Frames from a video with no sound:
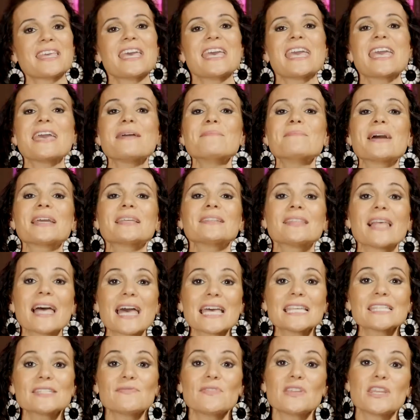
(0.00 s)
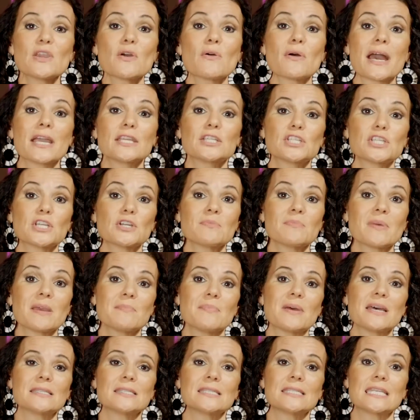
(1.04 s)
In my last video, I shared my
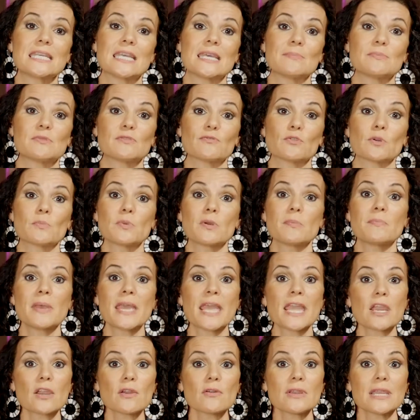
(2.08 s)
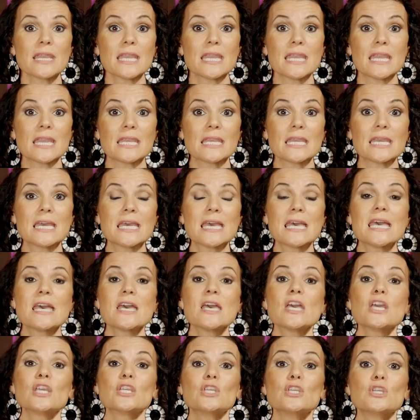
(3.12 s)
best tips for preparing
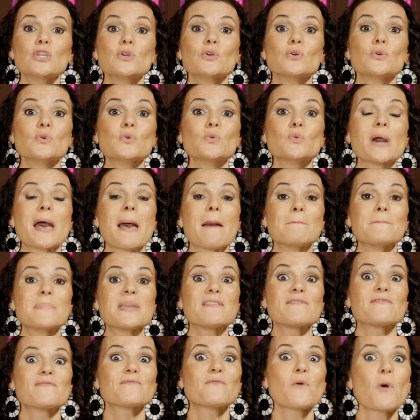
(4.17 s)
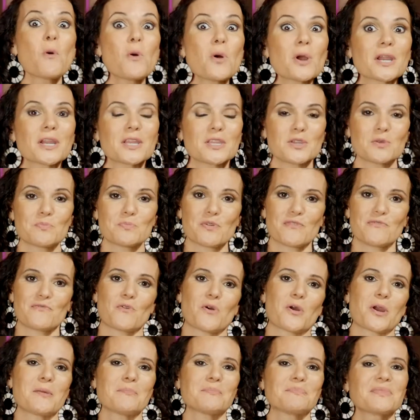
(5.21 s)
you before you
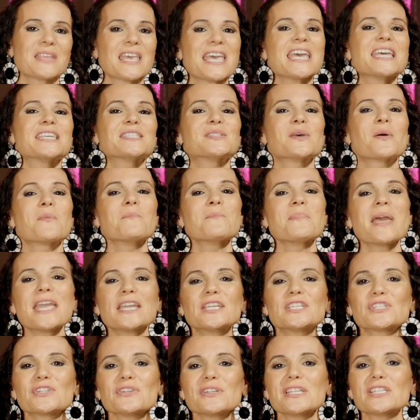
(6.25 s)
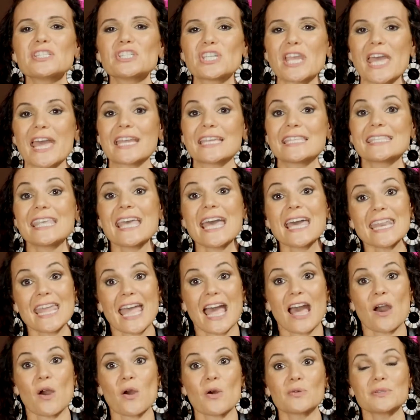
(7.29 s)
perform. So make sure to check that
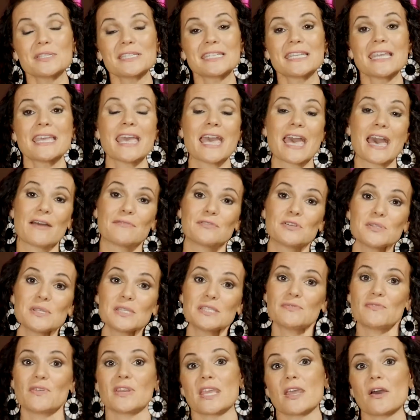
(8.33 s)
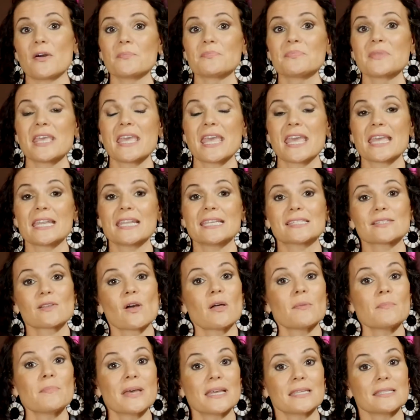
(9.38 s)
out after this video, and it's
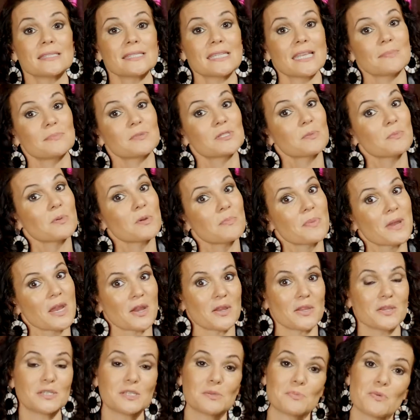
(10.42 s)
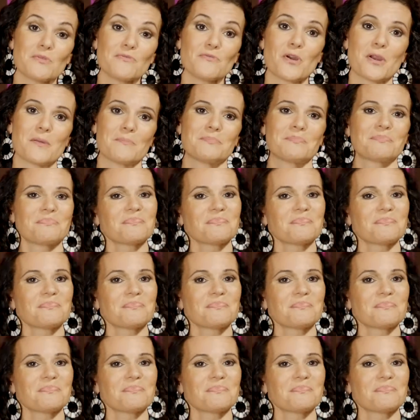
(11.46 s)
called Best Tips to Prepare You to Perform.